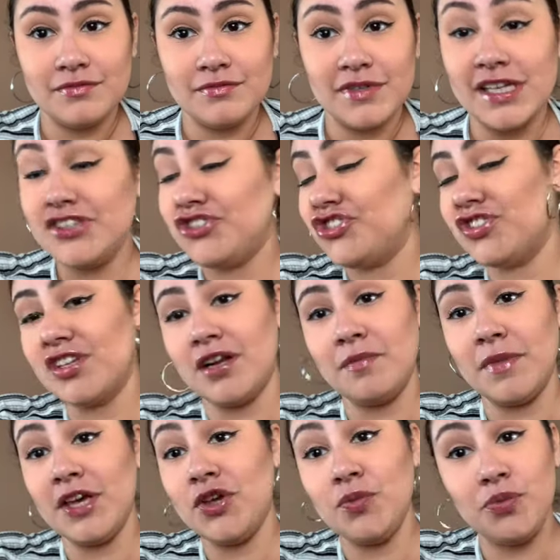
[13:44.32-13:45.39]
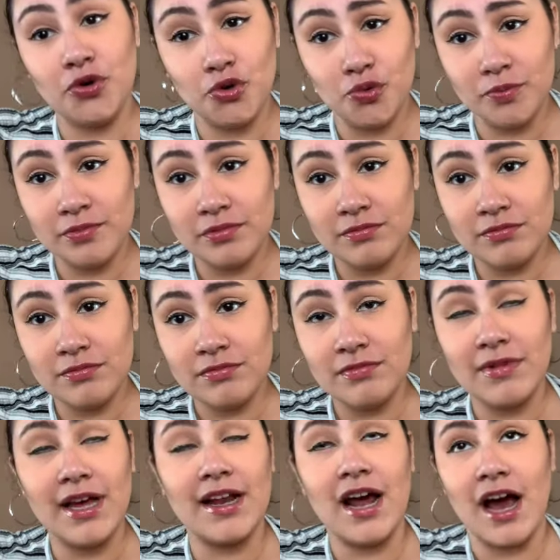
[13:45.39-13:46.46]
It's just going to make you poop.
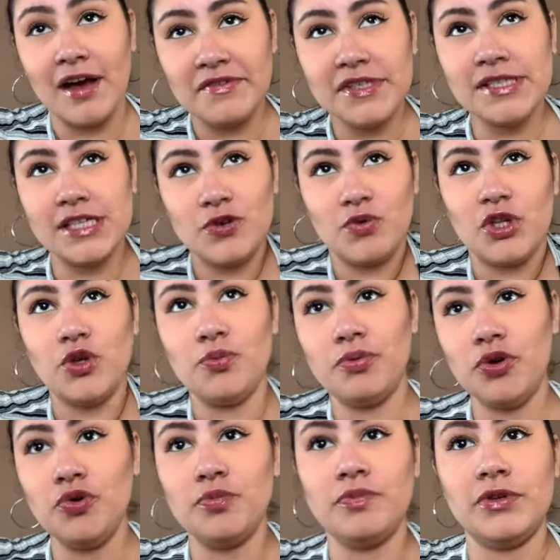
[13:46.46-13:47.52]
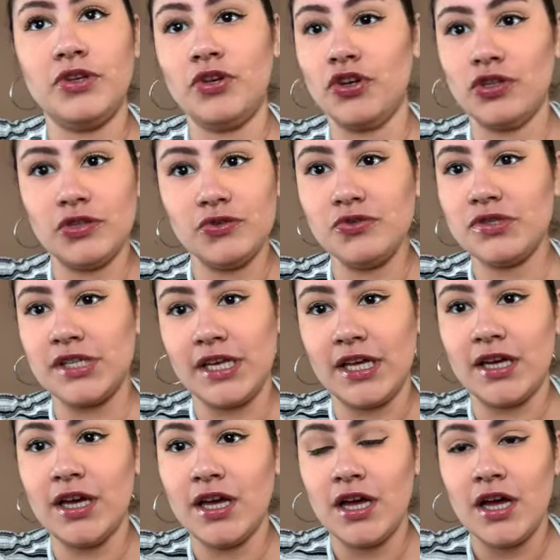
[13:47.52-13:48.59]
And obviously when you poop, you're
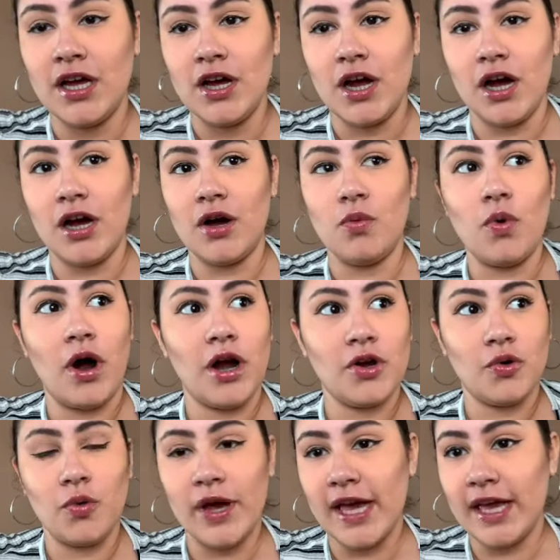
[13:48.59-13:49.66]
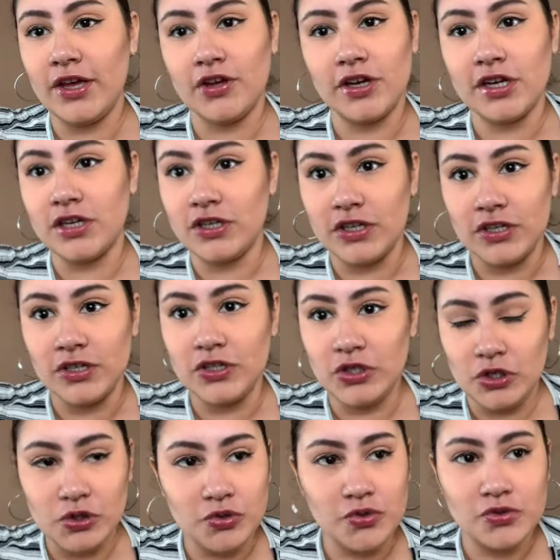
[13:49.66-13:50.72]
losing water weight. You're going to
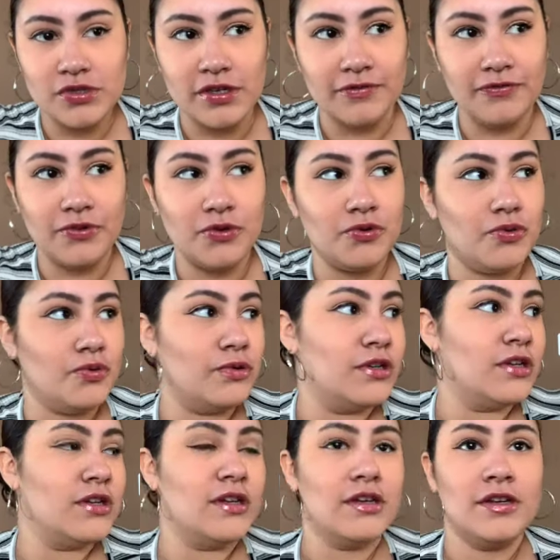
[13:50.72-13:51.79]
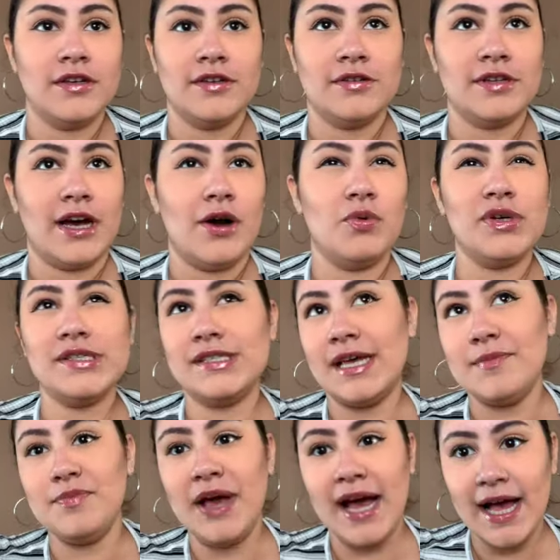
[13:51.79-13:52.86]
lose a few, I wouldn't
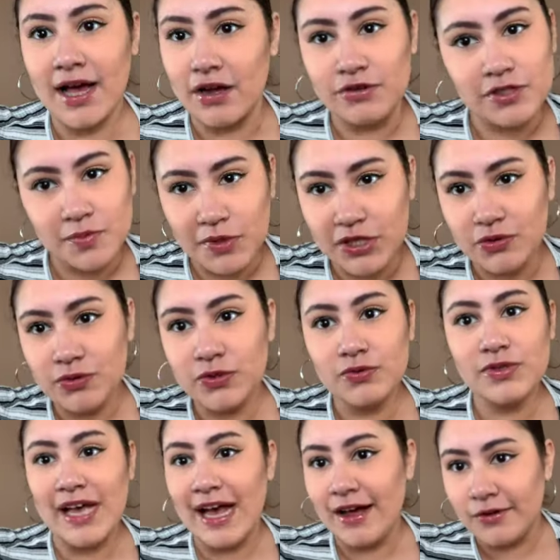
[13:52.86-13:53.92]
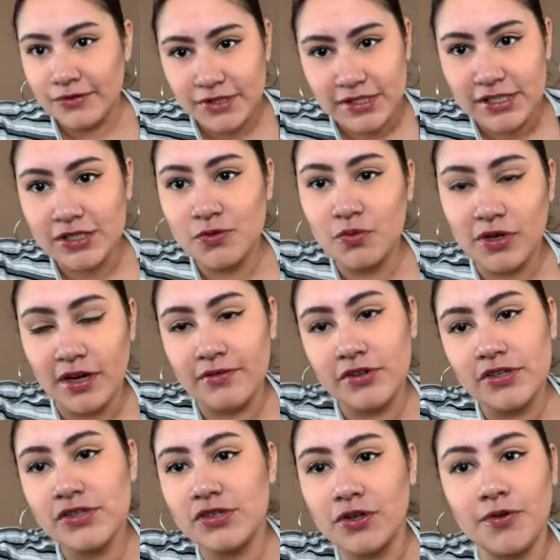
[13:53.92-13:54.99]
say pounds, but you lose ounces, whatever.
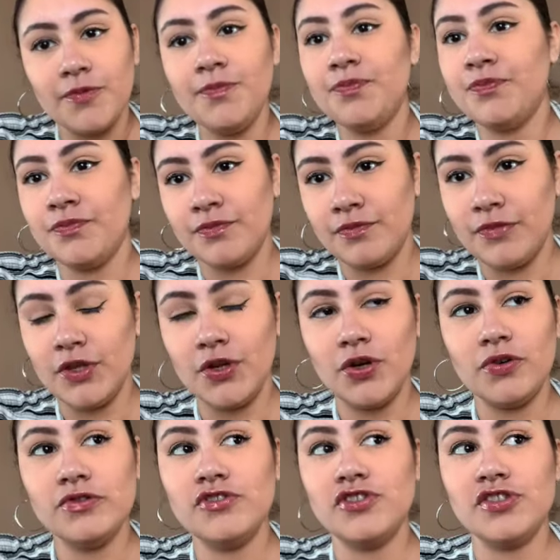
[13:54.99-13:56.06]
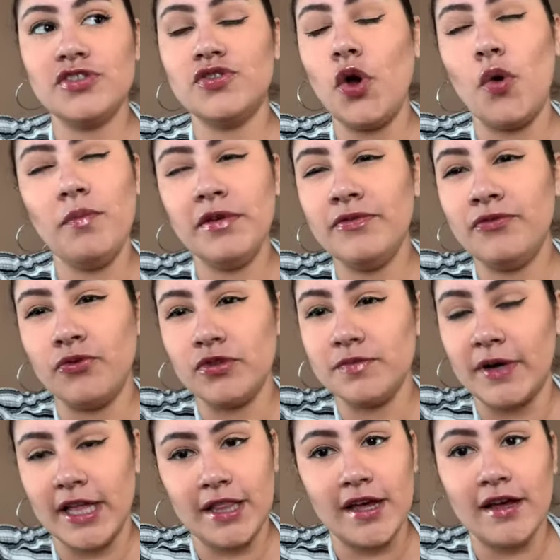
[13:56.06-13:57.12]
So, you know, just don't be fooled
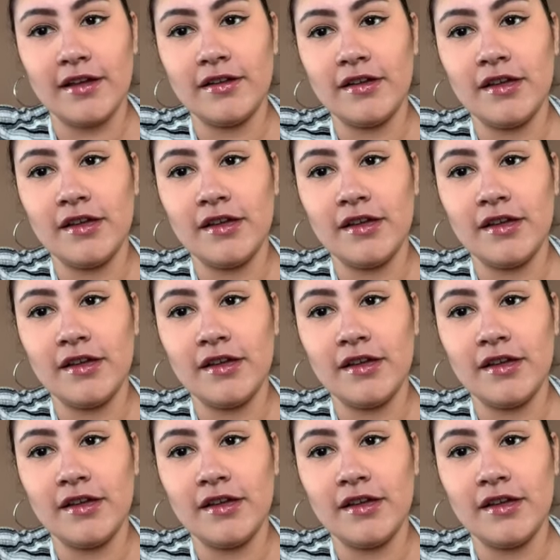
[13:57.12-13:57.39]
by that.